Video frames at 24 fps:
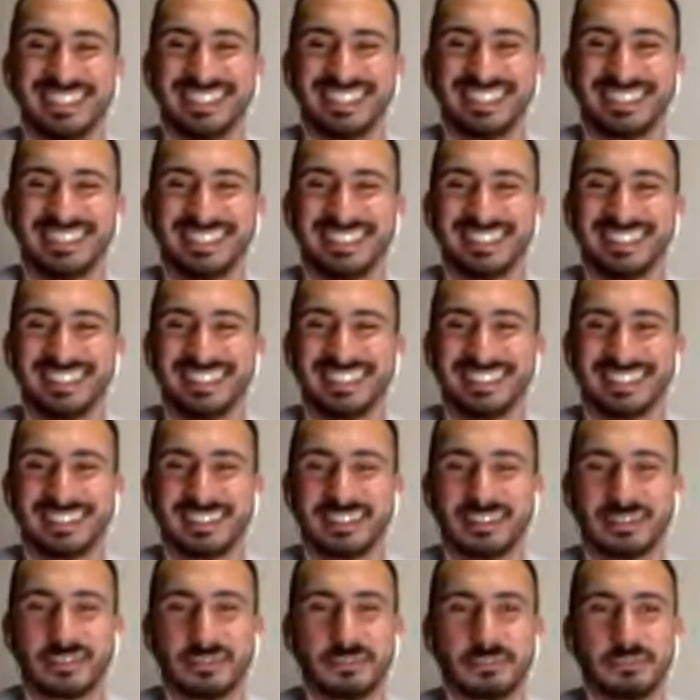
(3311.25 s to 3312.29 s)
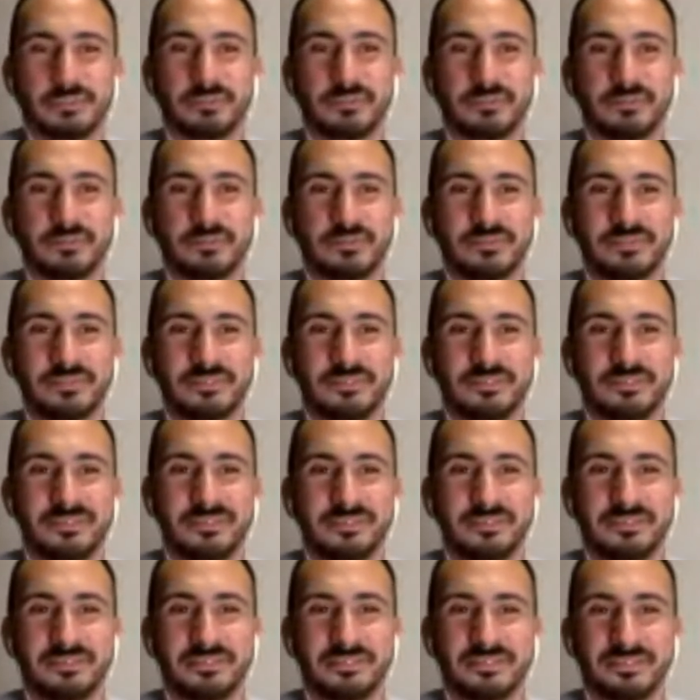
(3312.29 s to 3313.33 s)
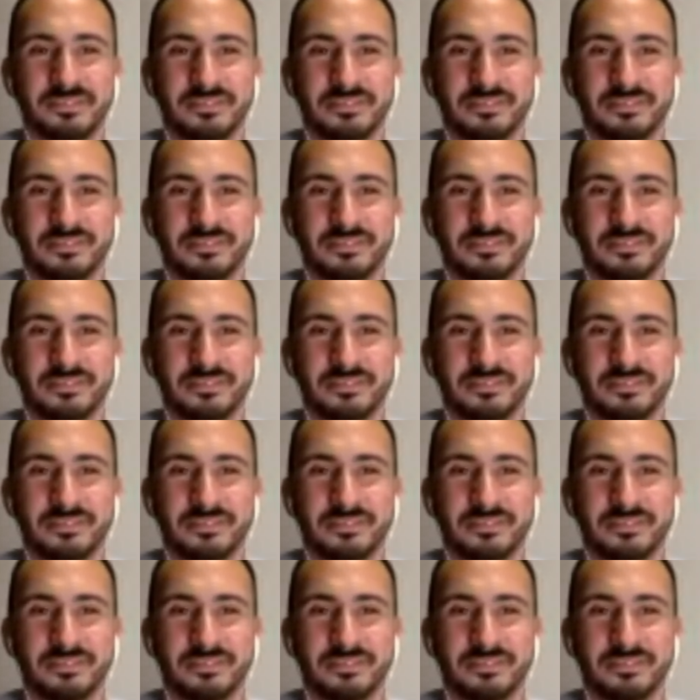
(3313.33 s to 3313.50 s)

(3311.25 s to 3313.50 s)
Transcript: (silent)